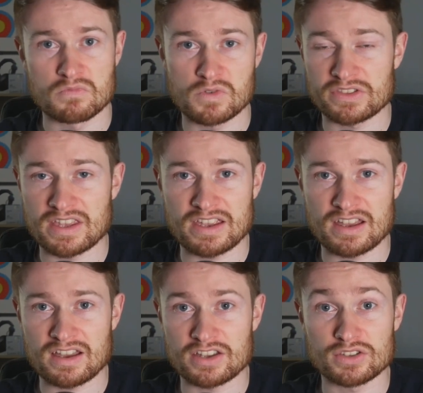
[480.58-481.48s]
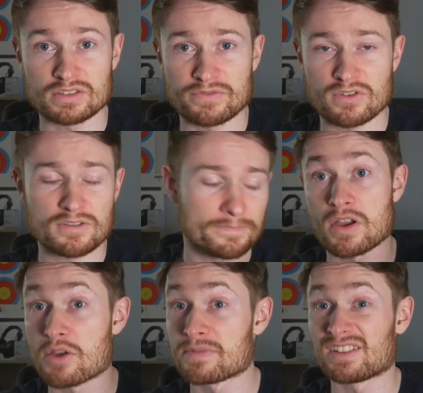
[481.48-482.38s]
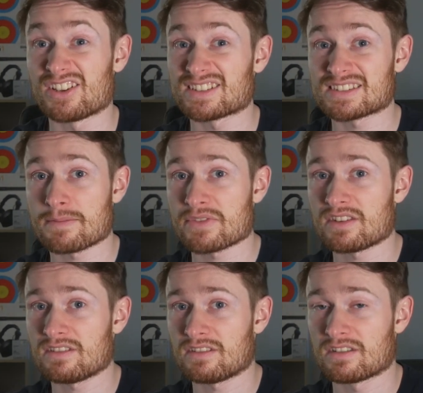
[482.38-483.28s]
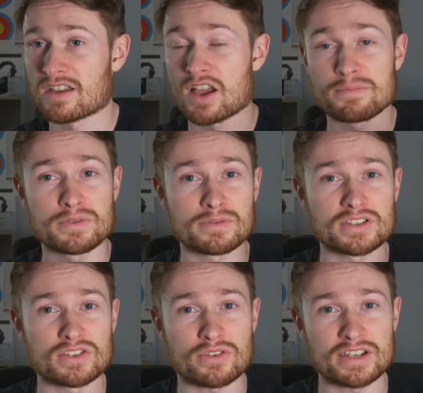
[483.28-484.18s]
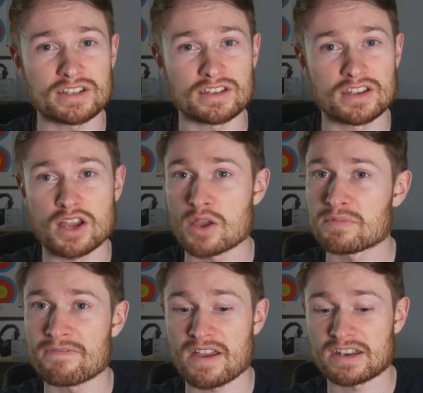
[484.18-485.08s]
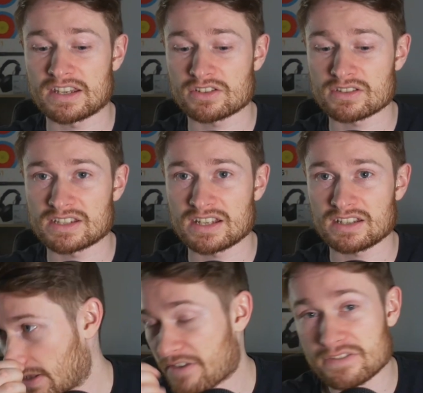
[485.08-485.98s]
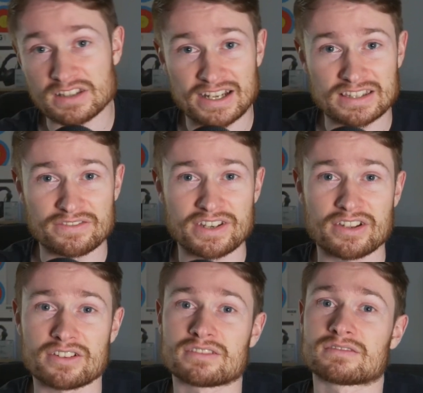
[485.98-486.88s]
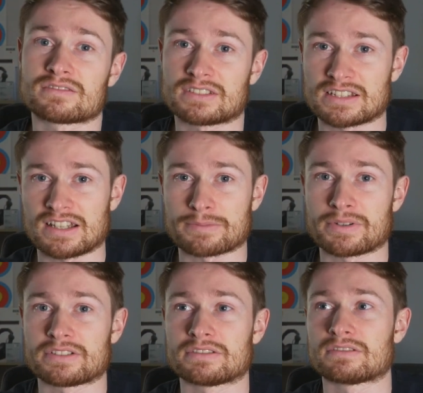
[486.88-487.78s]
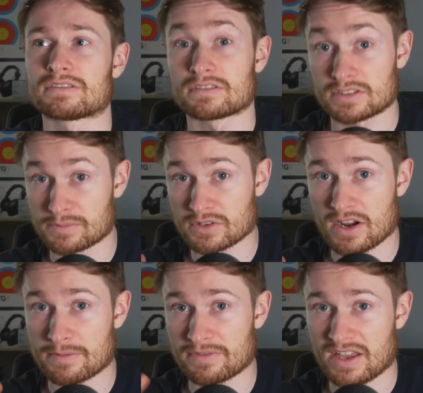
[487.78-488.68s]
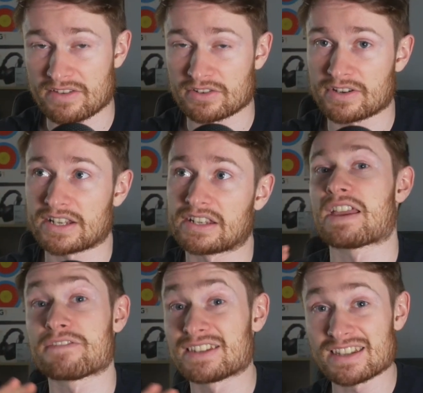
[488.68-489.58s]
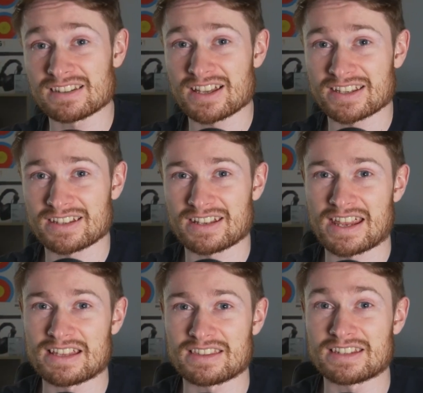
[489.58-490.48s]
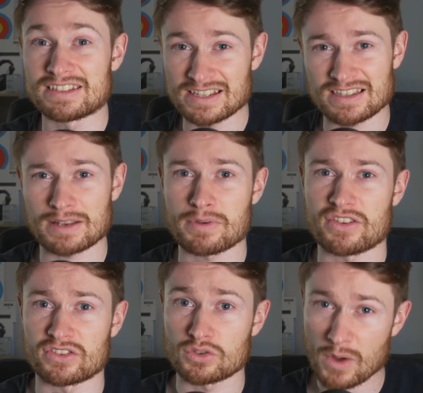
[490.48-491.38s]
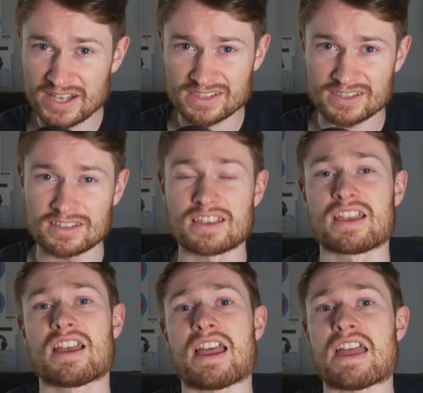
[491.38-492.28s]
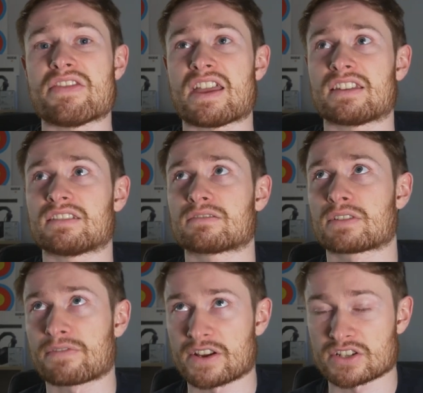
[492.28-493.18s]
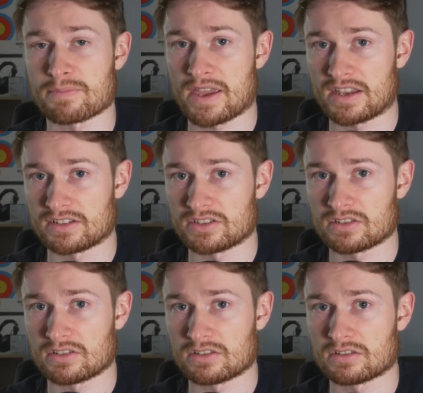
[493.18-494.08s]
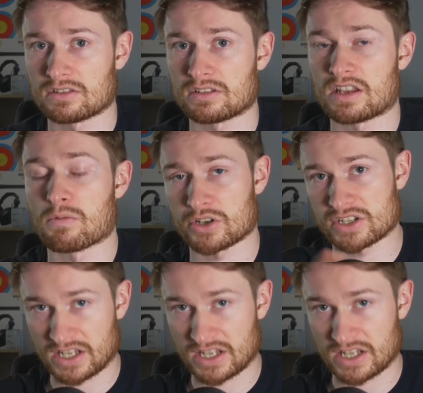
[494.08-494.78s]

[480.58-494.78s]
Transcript: what they uh, are used for. I hope you learned something. Hope you enjoyed. Hope you found it interesting. If you liked the video, hit the like button, subscribe if you haven't already. If you didn't like it, hit the dislike button twice and then refresh the page and watch it